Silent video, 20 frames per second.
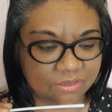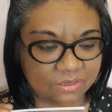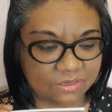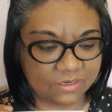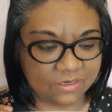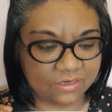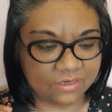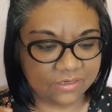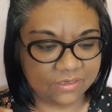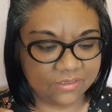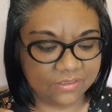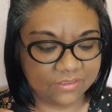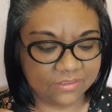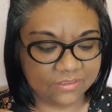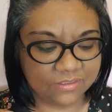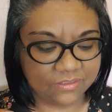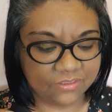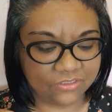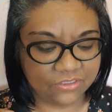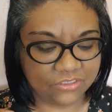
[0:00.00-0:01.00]
are
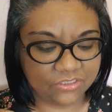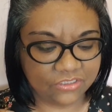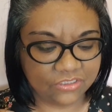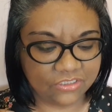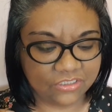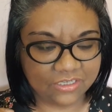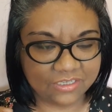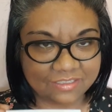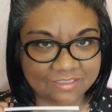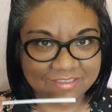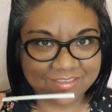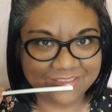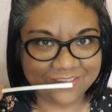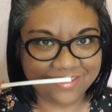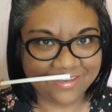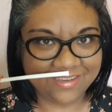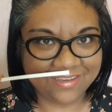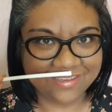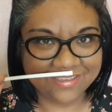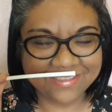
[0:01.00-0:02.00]

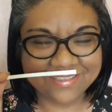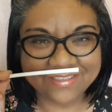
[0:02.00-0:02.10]
suggesting.